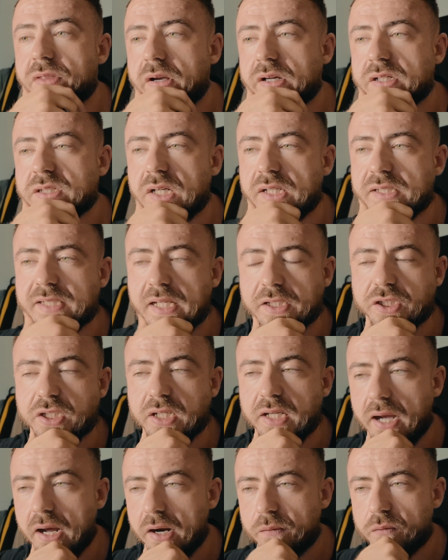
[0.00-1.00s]
So
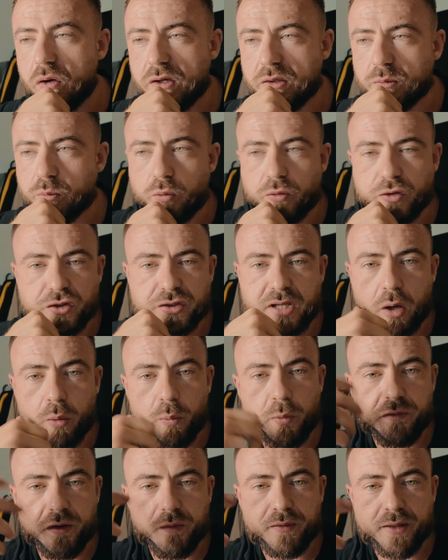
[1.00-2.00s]
essentially anabolic will just help
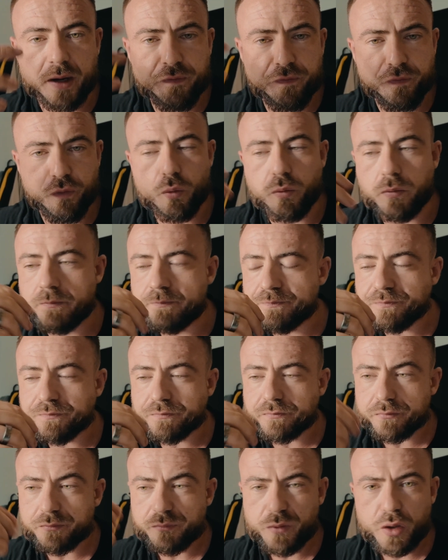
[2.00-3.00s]
with giving that full
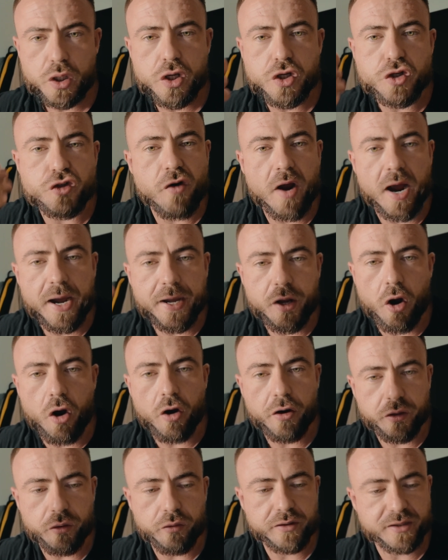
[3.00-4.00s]
dry
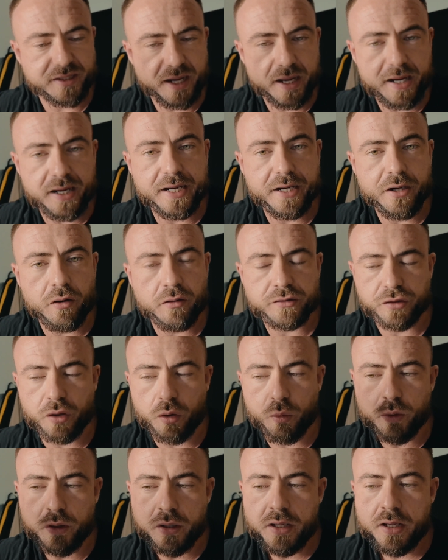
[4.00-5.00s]
harder look as I get leaner,
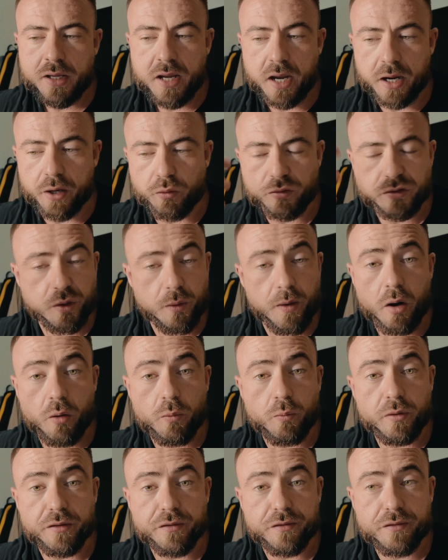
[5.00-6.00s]
so, and also
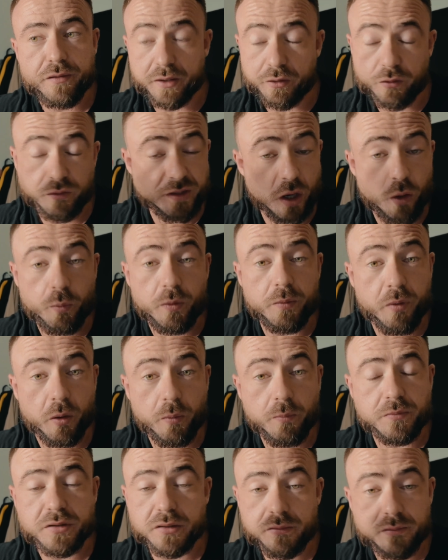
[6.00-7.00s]
it does help with
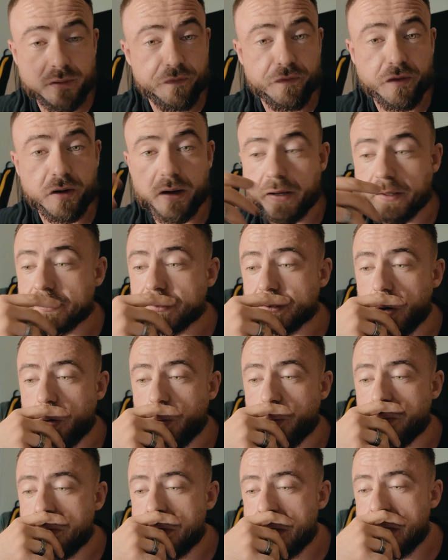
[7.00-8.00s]
pumps, definitely.
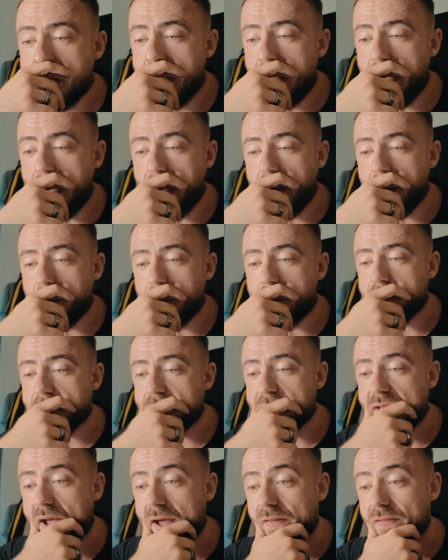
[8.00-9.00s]
So
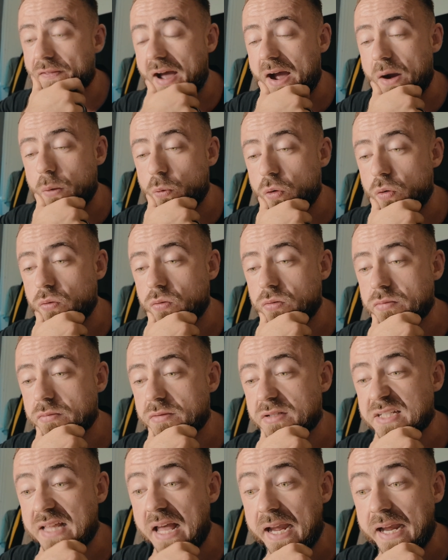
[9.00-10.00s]
yeah, that will
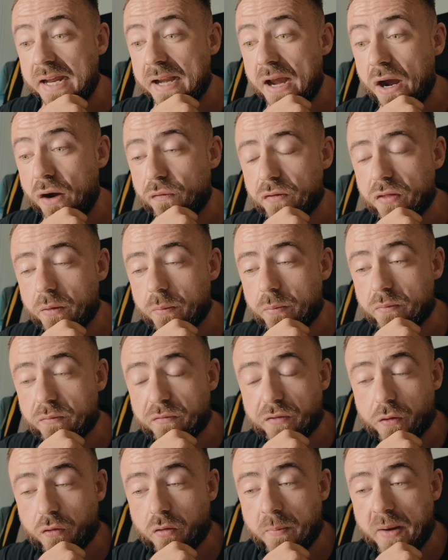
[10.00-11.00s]
stay in now for
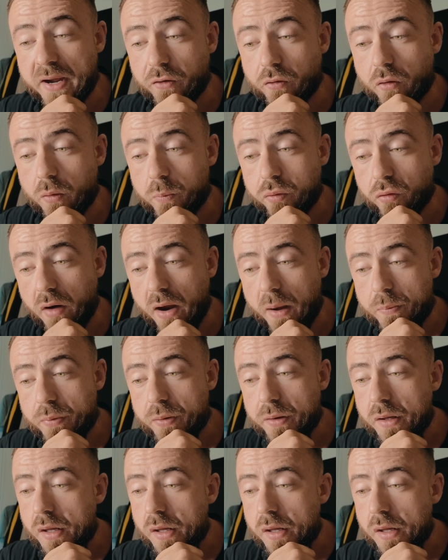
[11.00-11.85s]
the remainder of prep,